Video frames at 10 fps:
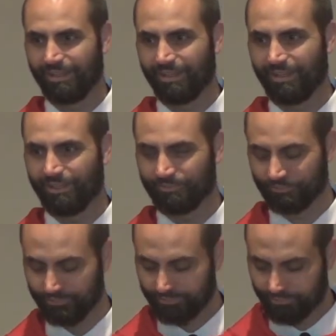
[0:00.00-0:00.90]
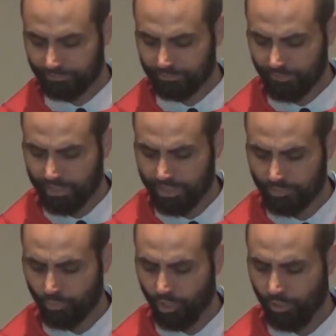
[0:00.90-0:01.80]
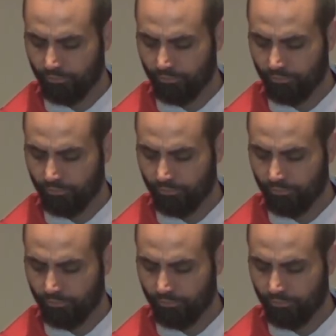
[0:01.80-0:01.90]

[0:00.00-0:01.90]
You know, this prayer